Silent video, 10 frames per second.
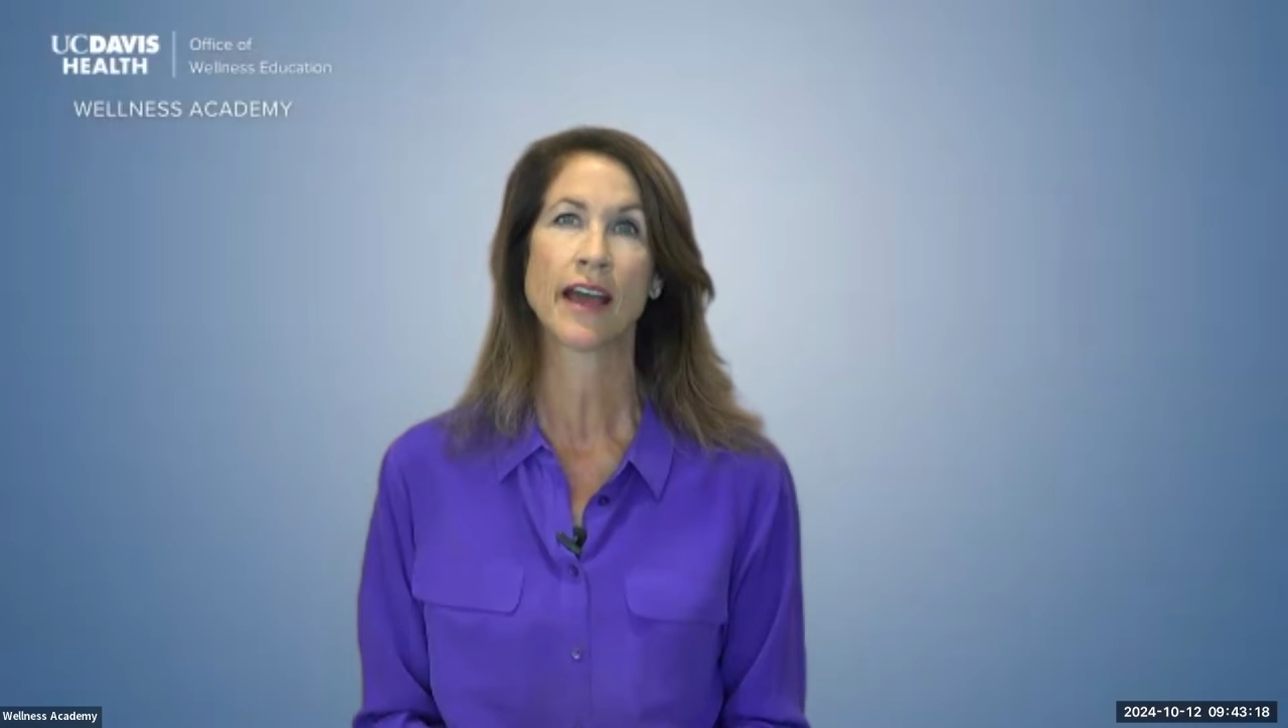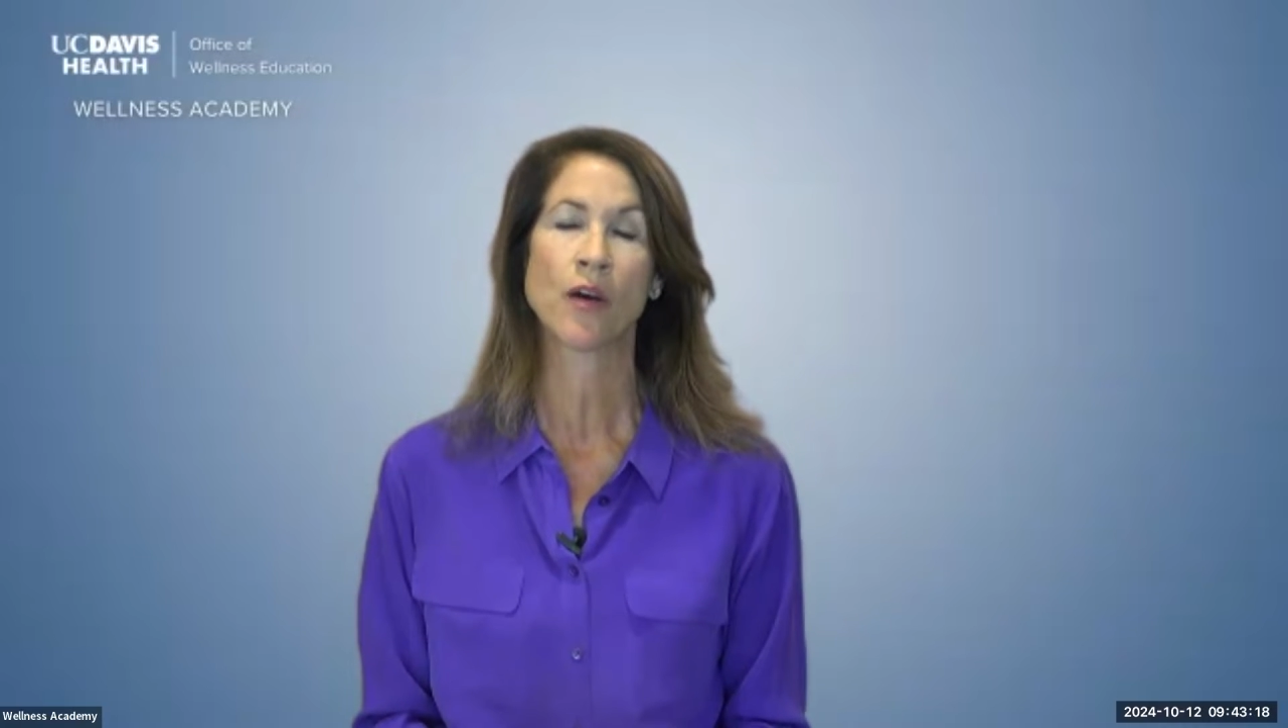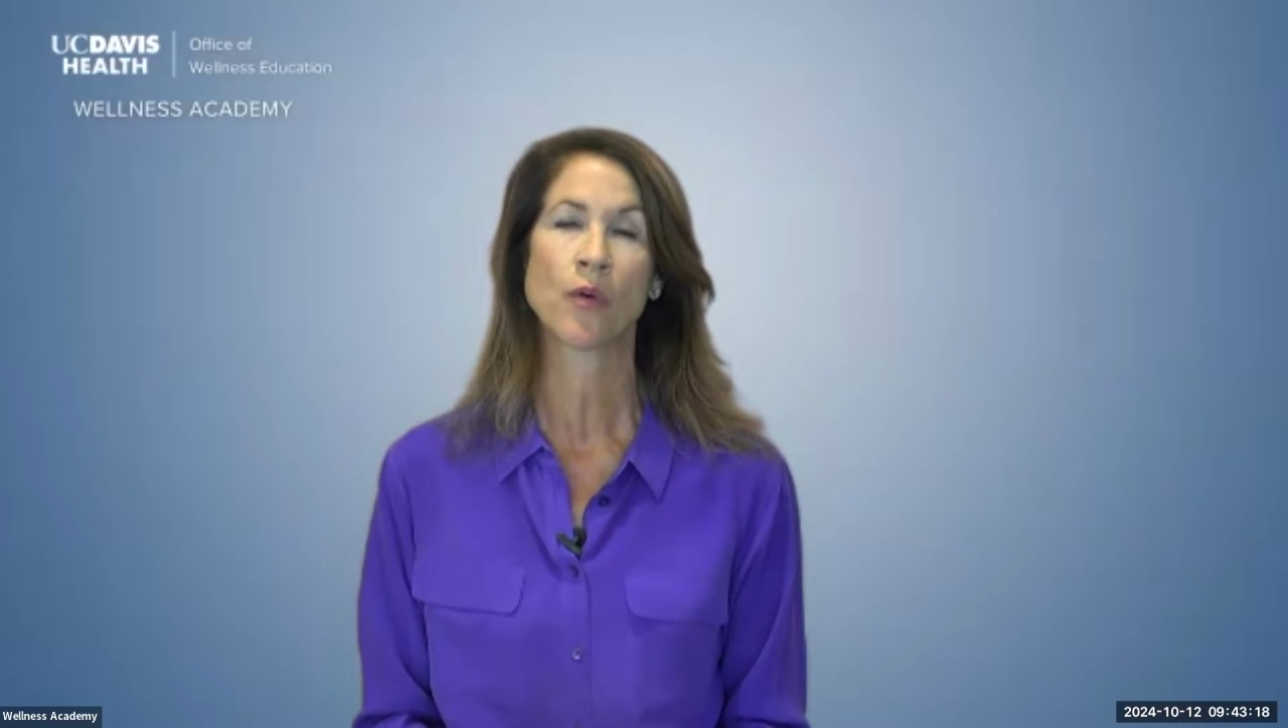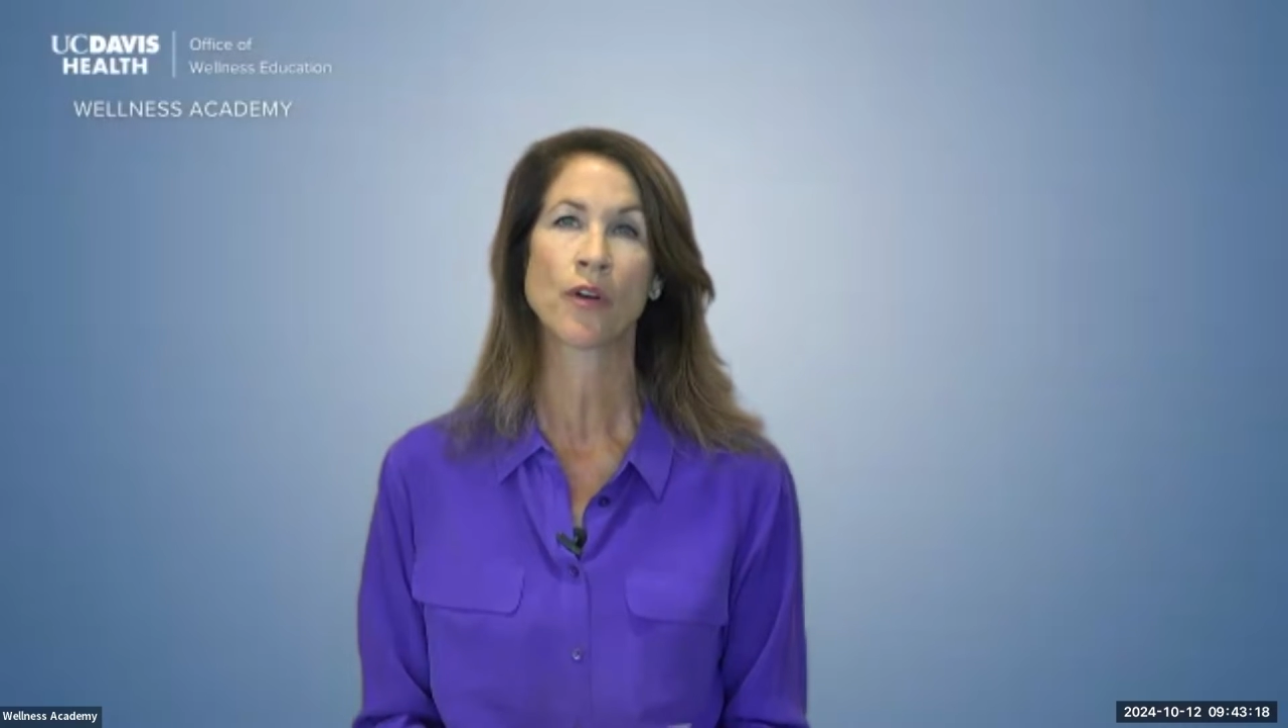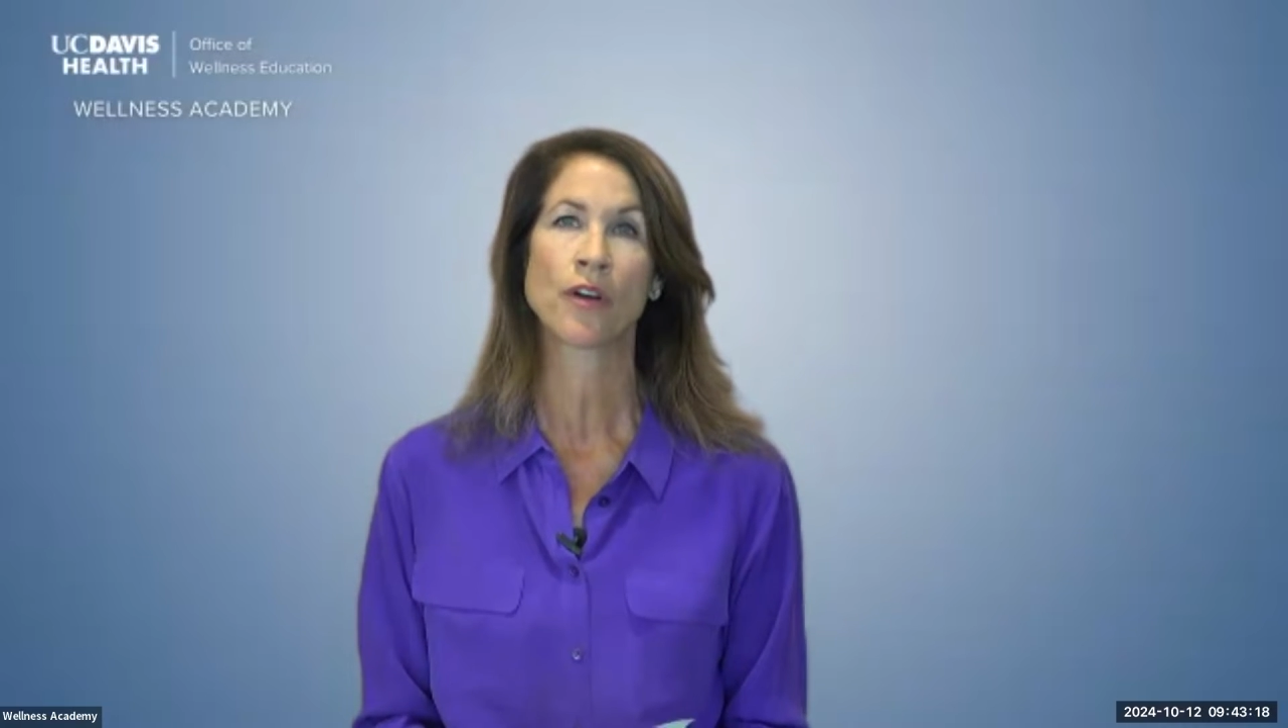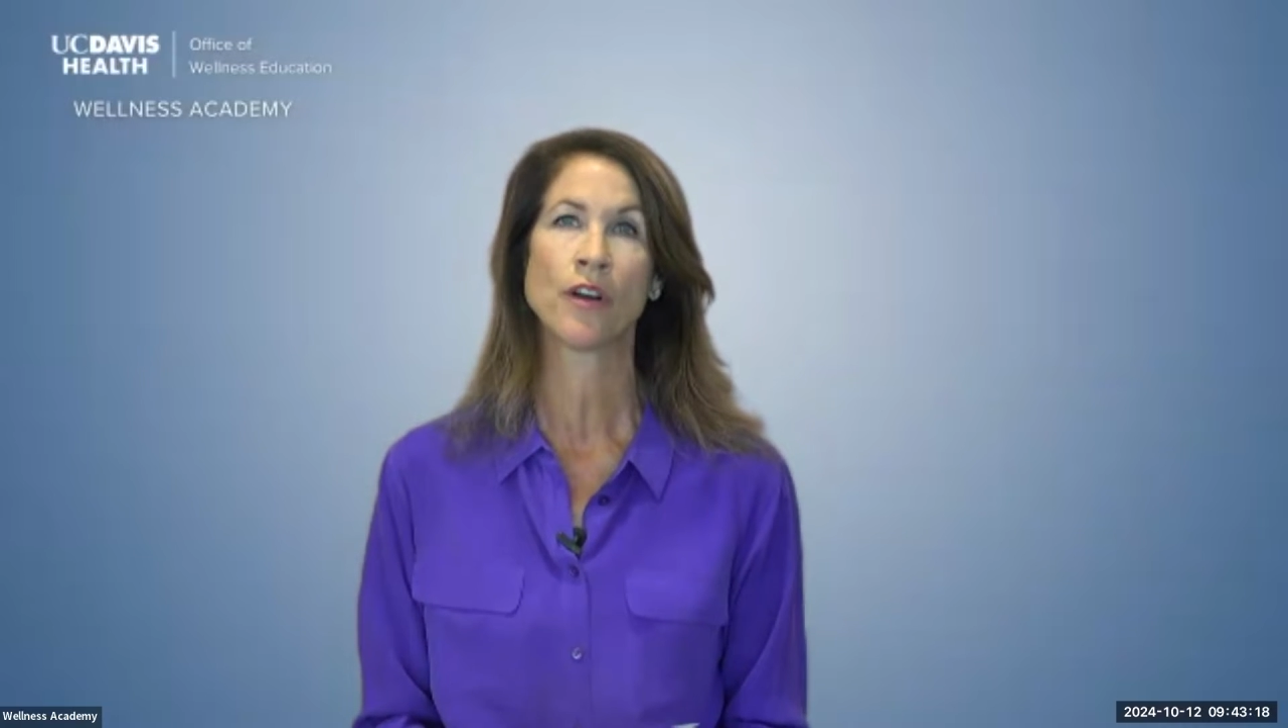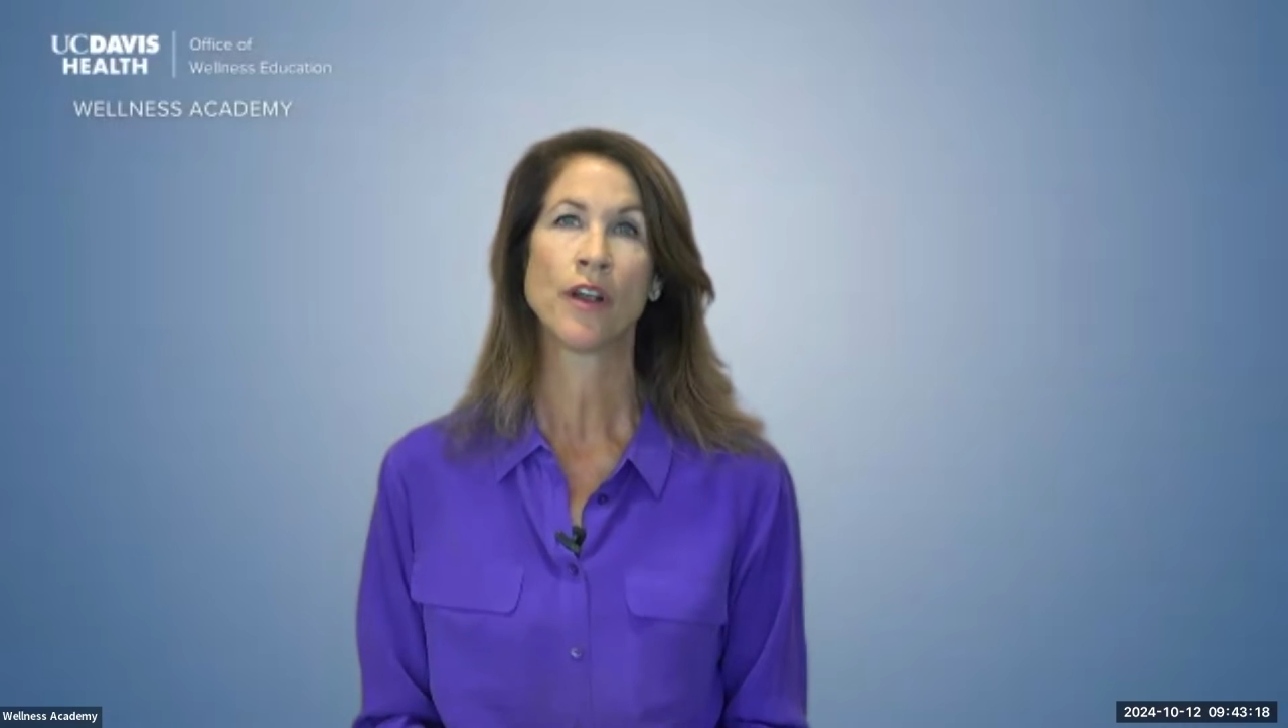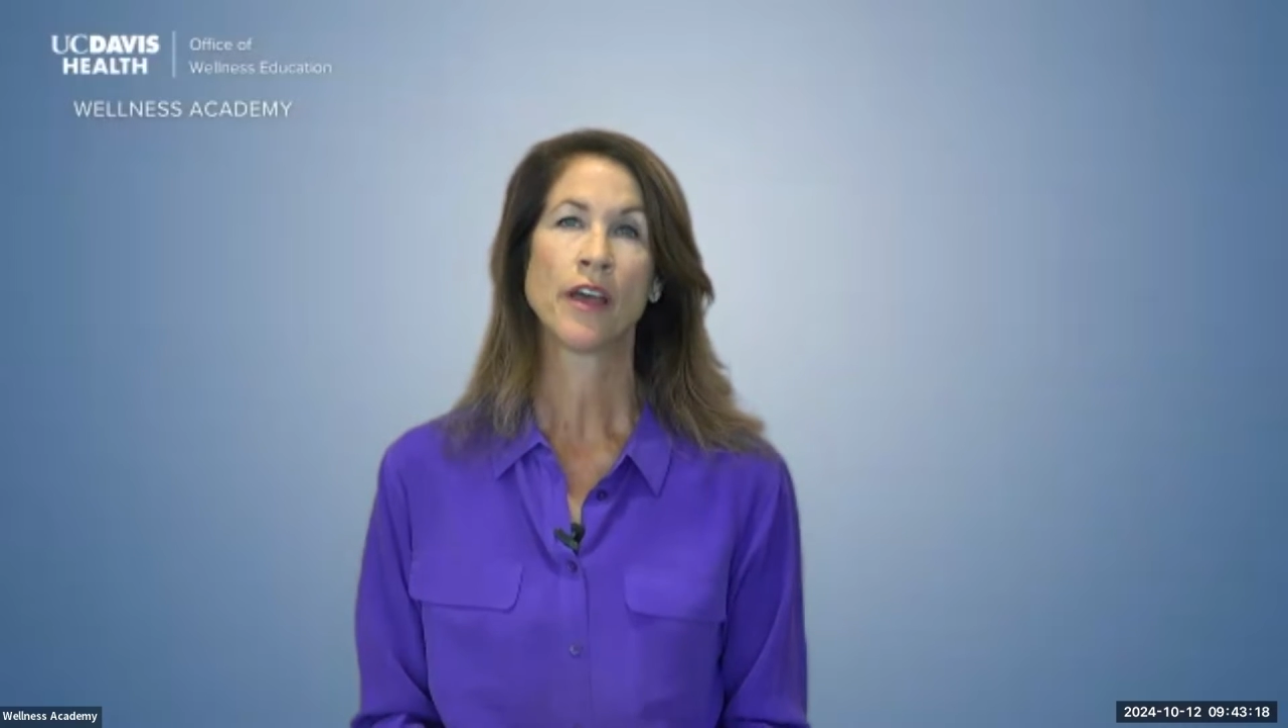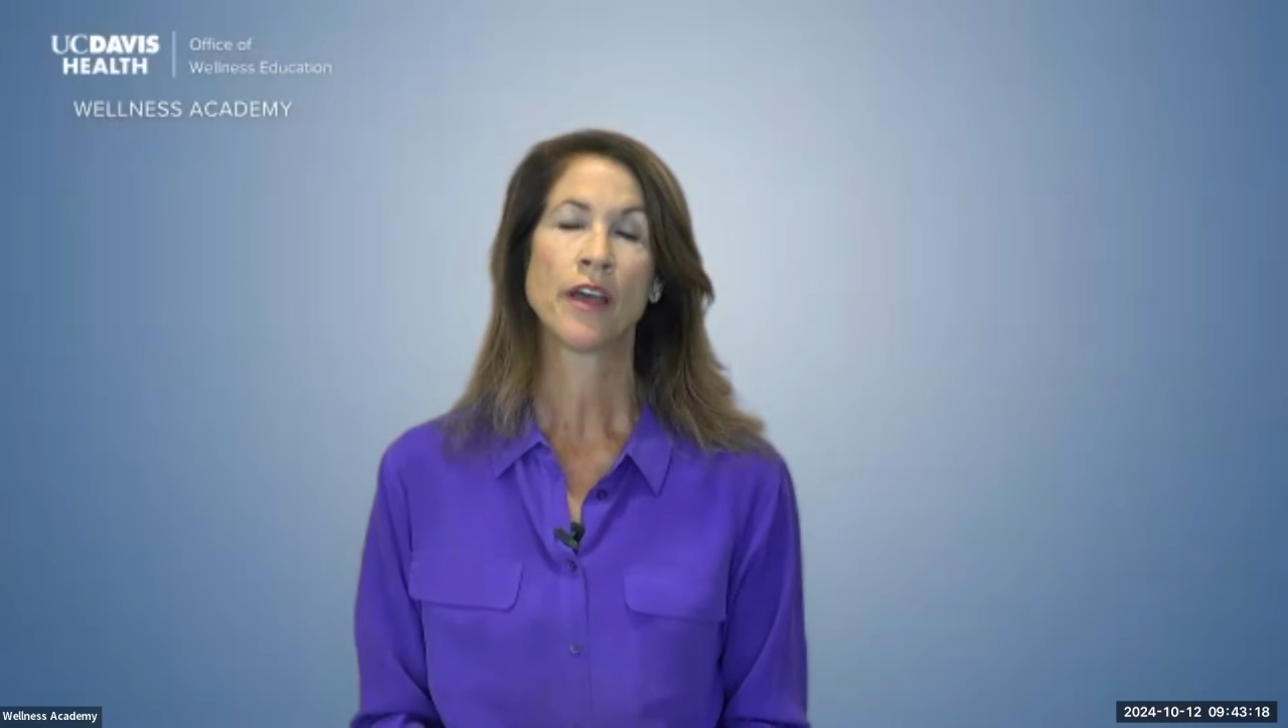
our